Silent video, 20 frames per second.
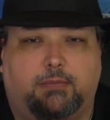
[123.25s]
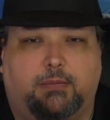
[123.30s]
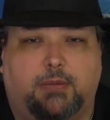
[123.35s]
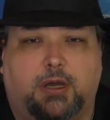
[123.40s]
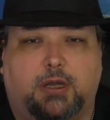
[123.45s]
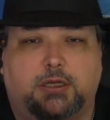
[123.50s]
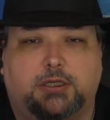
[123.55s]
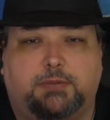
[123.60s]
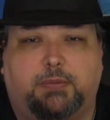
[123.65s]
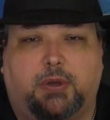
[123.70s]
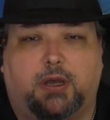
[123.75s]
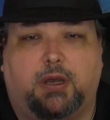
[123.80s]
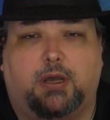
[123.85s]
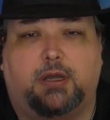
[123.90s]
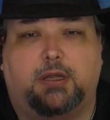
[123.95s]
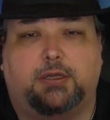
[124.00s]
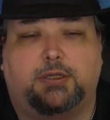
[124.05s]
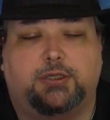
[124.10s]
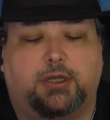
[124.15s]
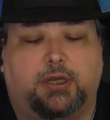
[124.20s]

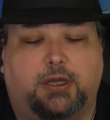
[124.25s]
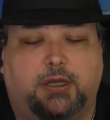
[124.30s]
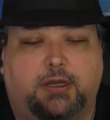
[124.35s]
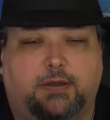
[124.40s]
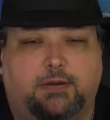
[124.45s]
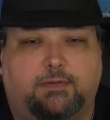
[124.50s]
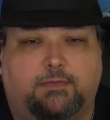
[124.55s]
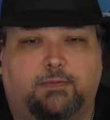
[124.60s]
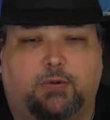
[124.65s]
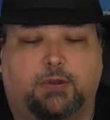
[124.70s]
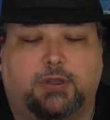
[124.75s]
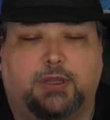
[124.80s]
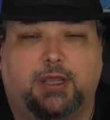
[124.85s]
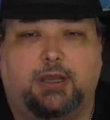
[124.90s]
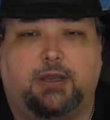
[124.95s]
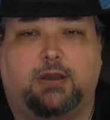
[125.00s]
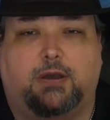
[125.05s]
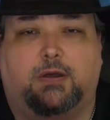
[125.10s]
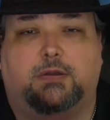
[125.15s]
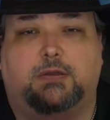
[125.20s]
podge of what
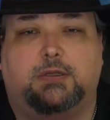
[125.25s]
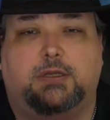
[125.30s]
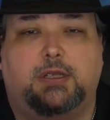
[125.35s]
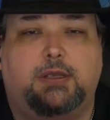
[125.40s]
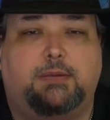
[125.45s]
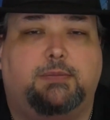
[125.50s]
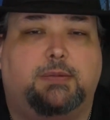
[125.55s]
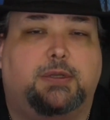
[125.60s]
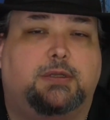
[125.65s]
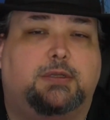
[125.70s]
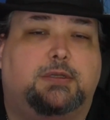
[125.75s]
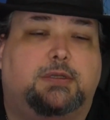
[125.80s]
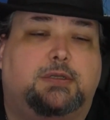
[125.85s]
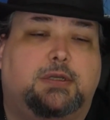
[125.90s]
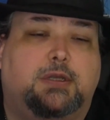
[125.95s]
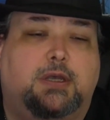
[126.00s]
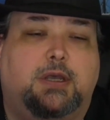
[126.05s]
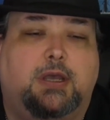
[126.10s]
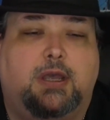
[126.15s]
they call demons.